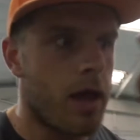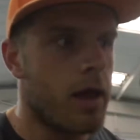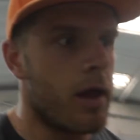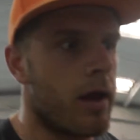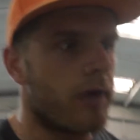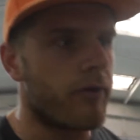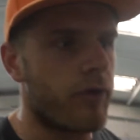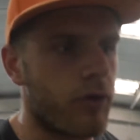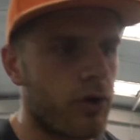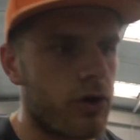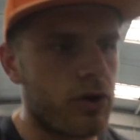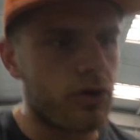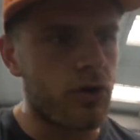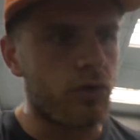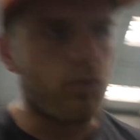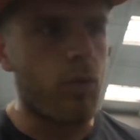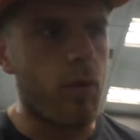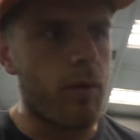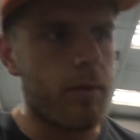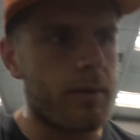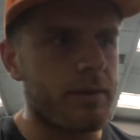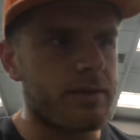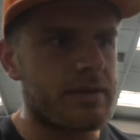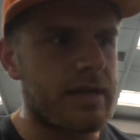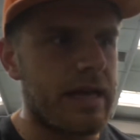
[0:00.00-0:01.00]
I've already done a
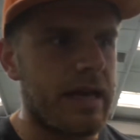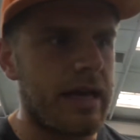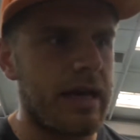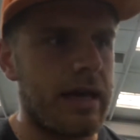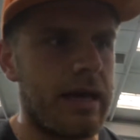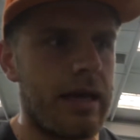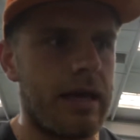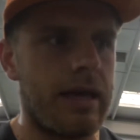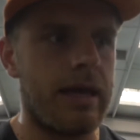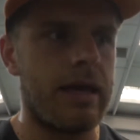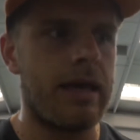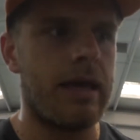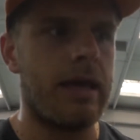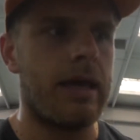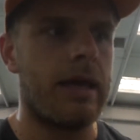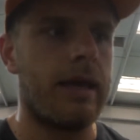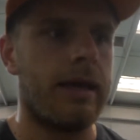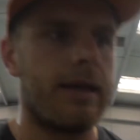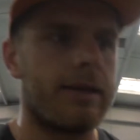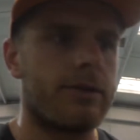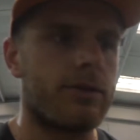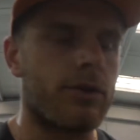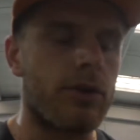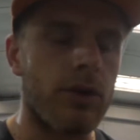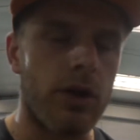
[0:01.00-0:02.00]
warm-up set,
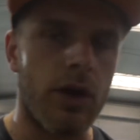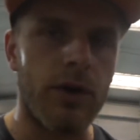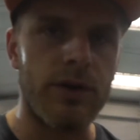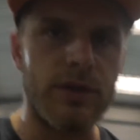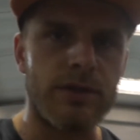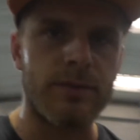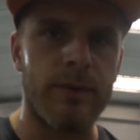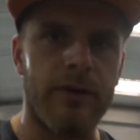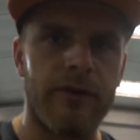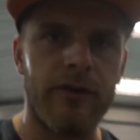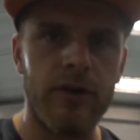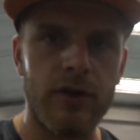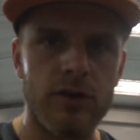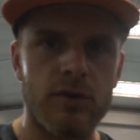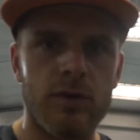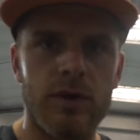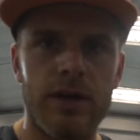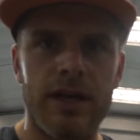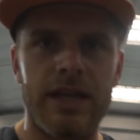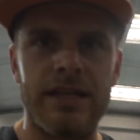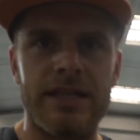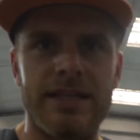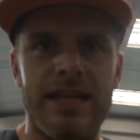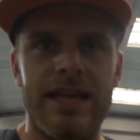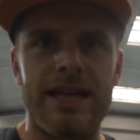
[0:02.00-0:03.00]
so I'm going to go into my first
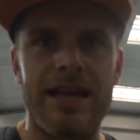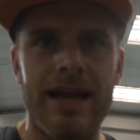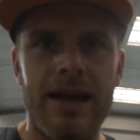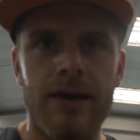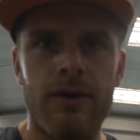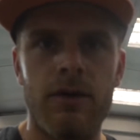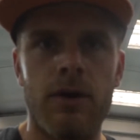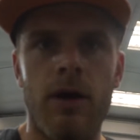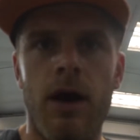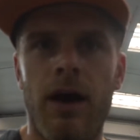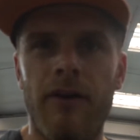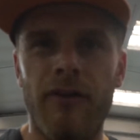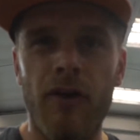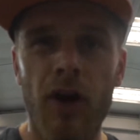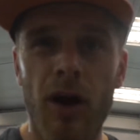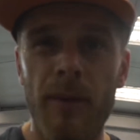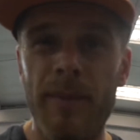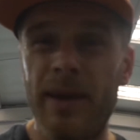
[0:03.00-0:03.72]
working set now. I've got to